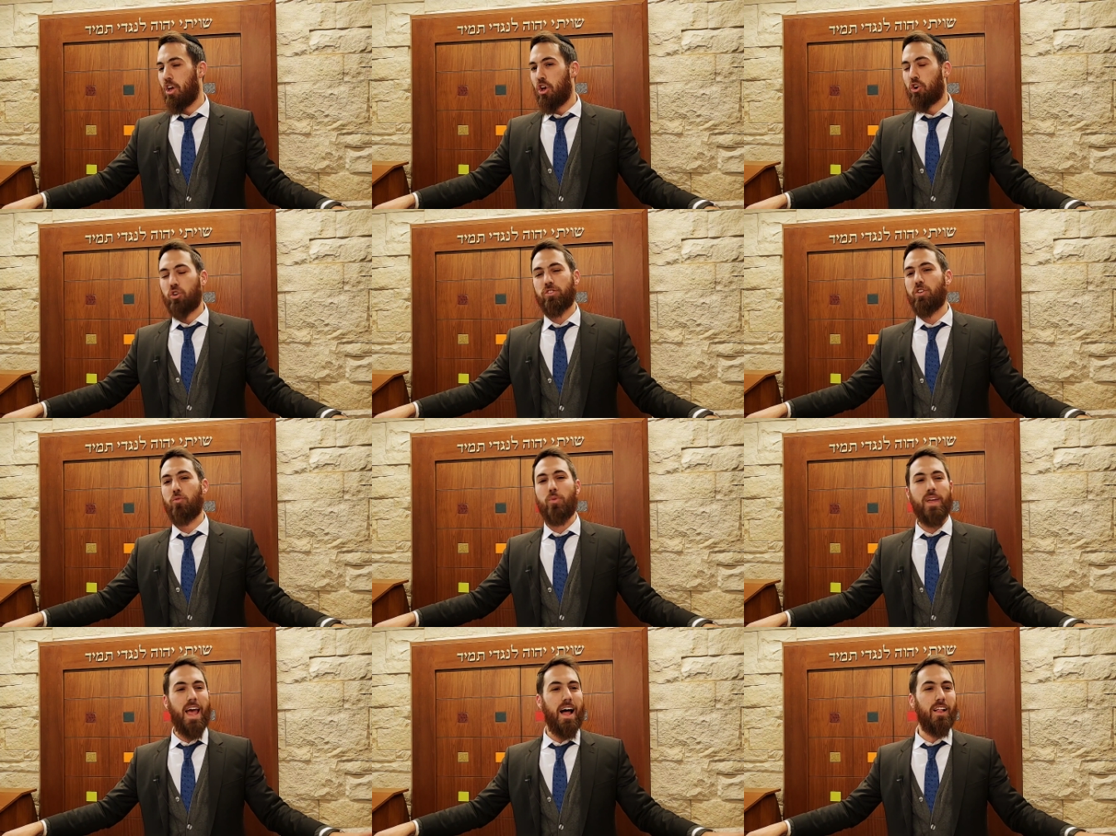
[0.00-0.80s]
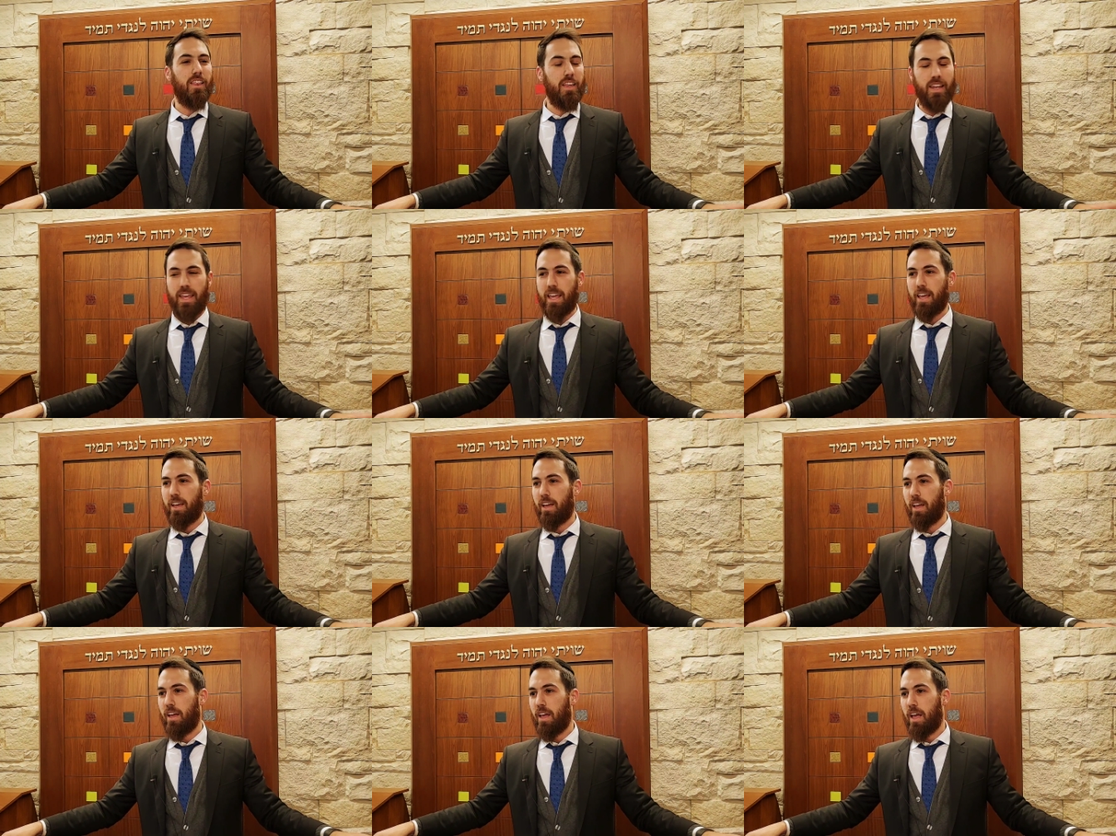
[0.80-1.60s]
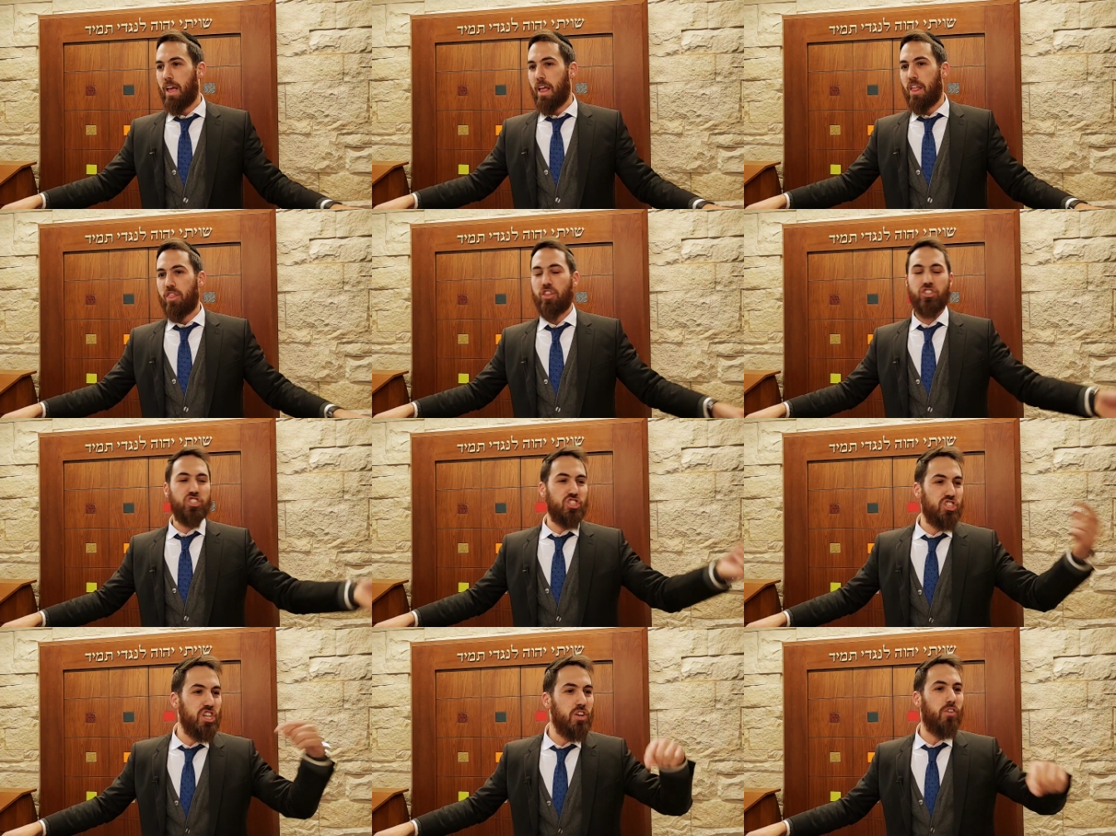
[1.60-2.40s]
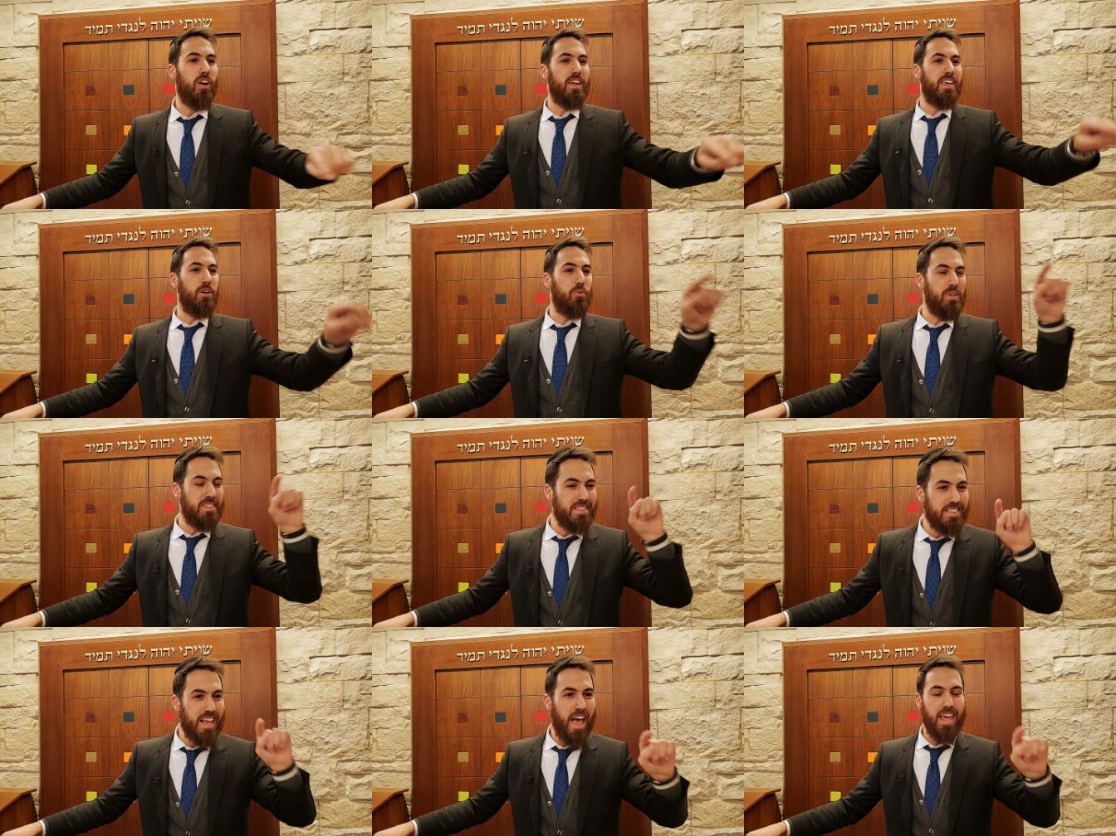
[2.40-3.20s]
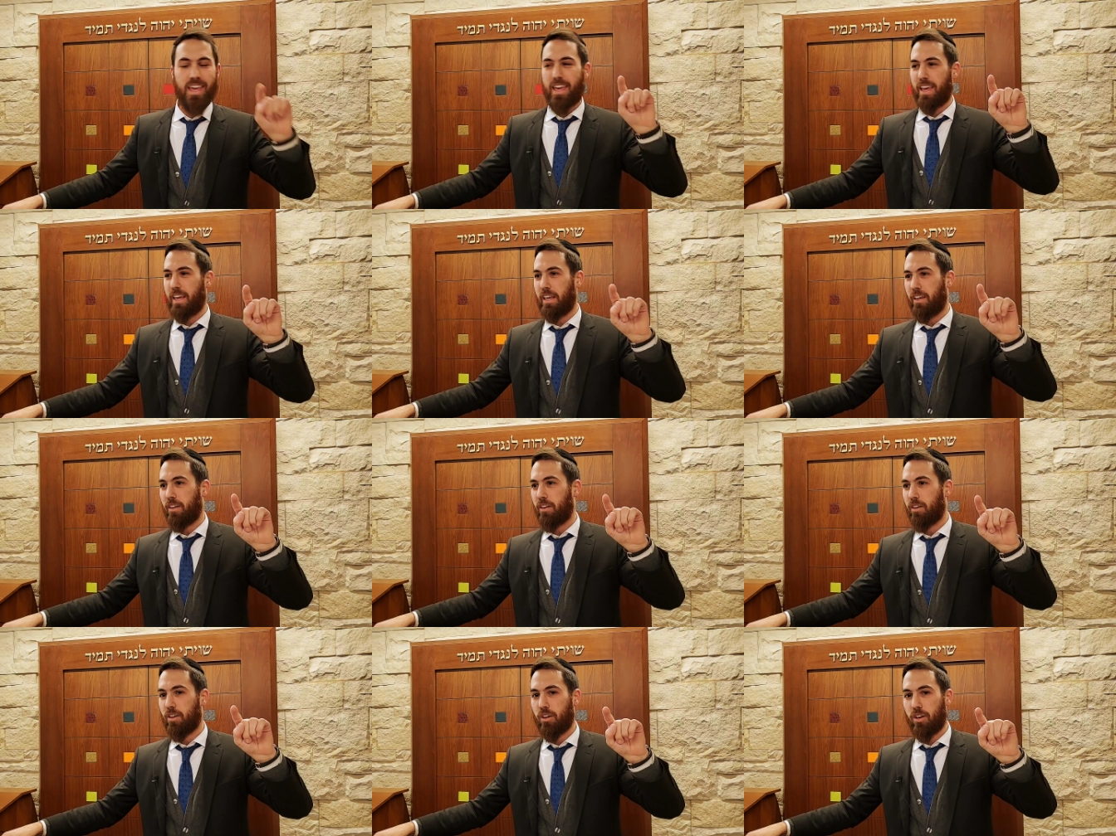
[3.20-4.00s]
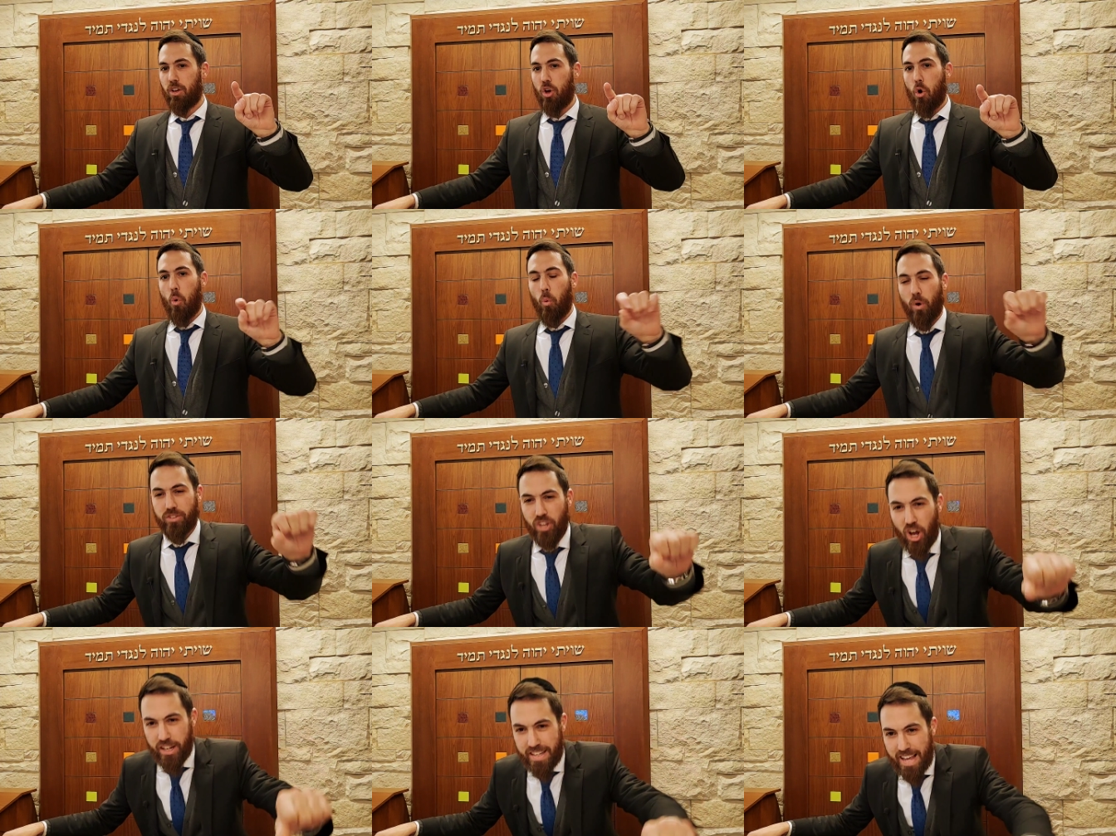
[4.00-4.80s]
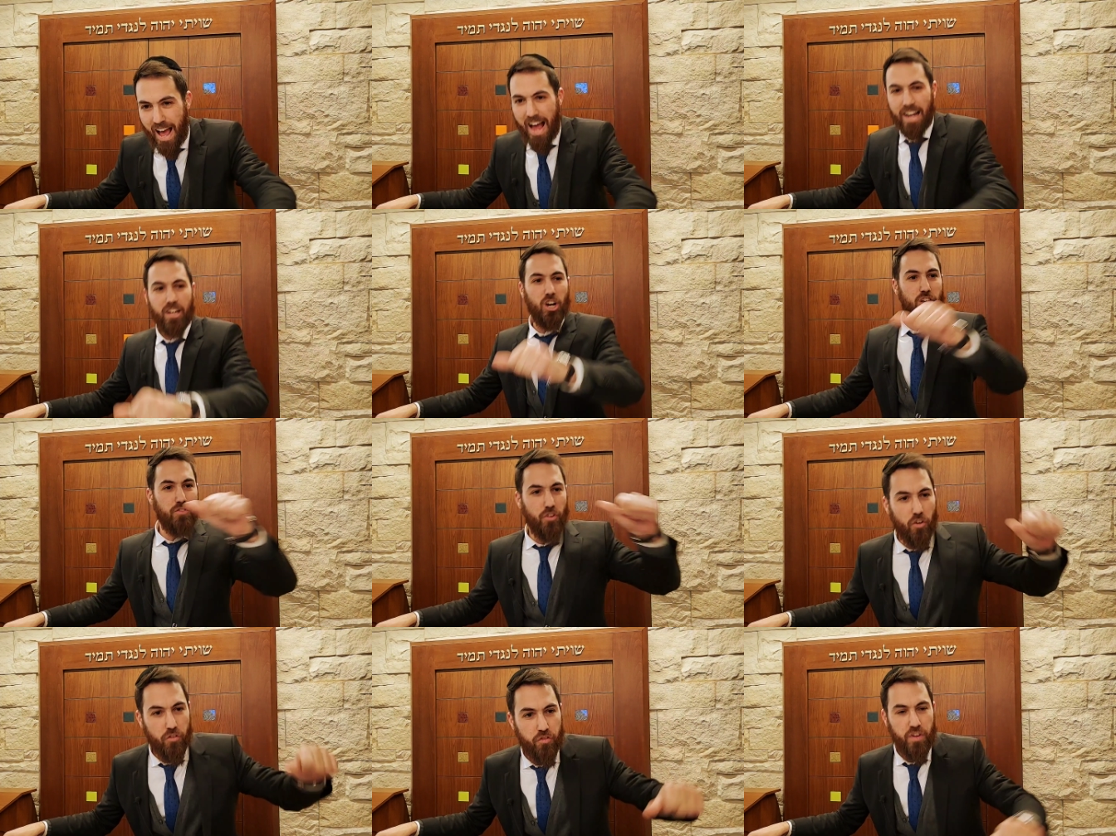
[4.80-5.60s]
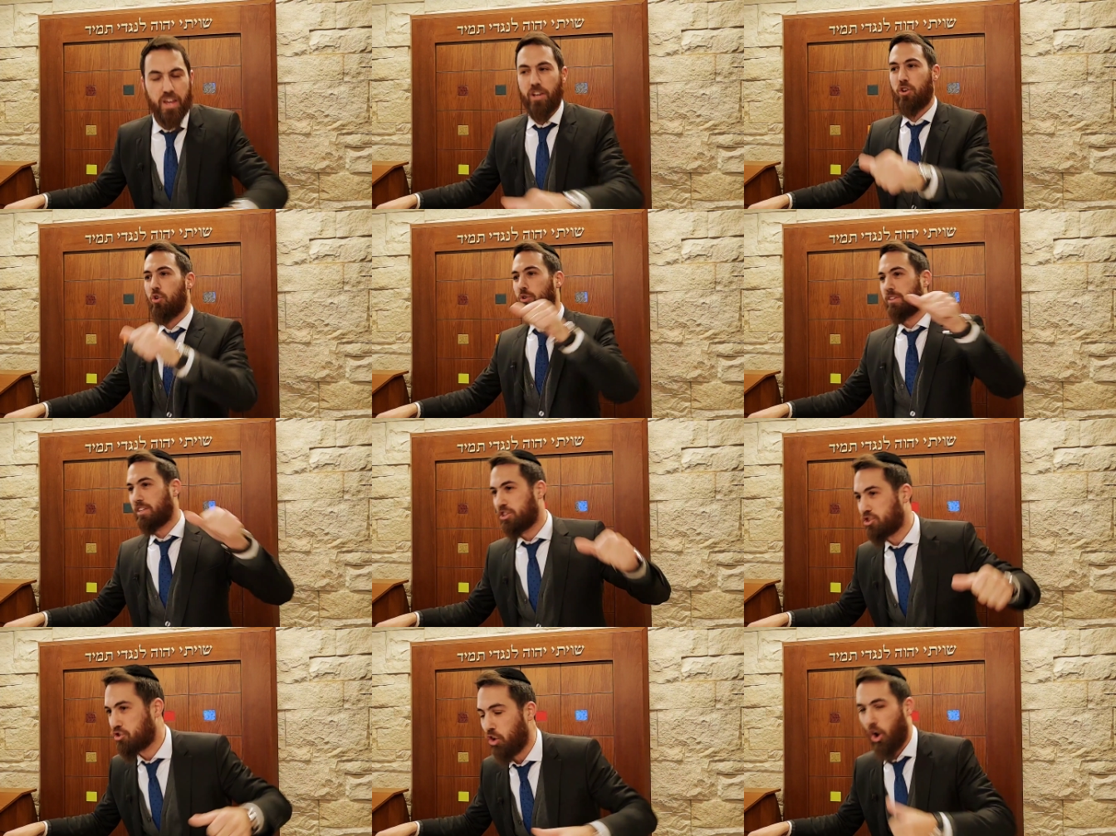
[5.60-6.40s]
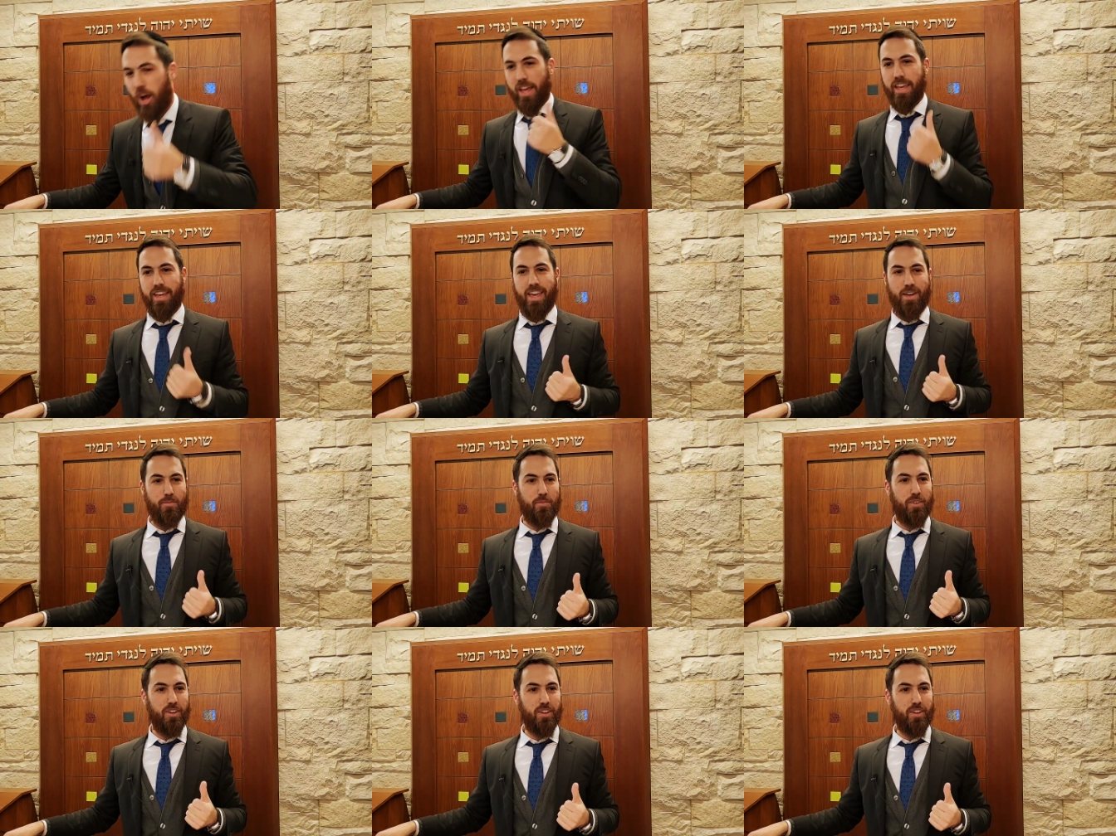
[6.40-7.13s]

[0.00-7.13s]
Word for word: Because in reality, the Shira he was saying was on Yaakov Avinu destroying him